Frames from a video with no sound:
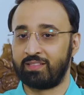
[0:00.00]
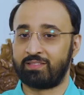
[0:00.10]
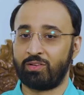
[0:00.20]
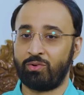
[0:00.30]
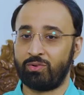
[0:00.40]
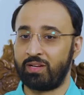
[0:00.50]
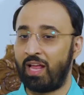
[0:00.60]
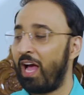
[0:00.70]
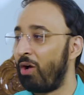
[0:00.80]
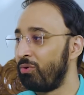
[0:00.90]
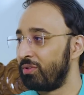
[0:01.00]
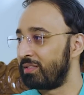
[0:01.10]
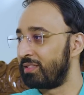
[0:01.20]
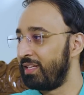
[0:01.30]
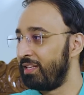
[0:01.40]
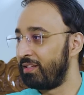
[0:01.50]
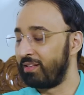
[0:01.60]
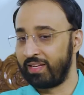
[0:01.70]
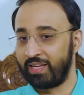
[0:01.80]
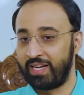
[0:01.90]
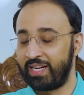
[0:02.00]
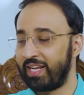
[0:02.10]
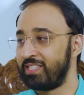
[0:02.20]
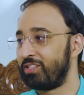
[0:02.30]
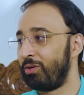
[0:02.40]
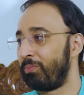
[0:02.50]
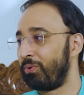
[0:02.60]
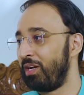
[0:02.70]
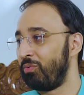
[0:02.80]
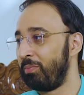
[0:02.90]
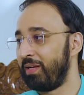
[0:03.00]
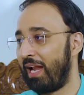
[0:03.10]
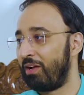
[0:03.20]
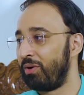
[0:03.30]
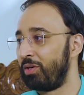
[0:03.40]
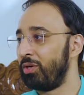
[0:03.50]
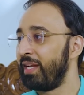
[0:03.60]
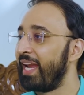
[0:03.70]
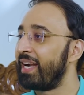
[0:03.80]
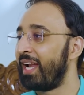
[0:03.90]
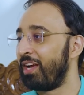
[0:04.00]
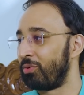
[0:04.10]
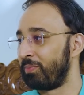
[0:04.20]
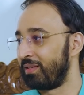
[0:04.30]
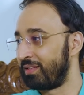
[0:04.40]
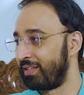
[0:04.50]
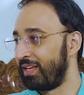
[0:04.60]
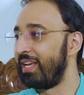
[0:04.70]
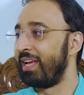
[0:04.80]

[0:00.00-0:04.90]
so now the interest component would be calculated on 8 lakh rupees.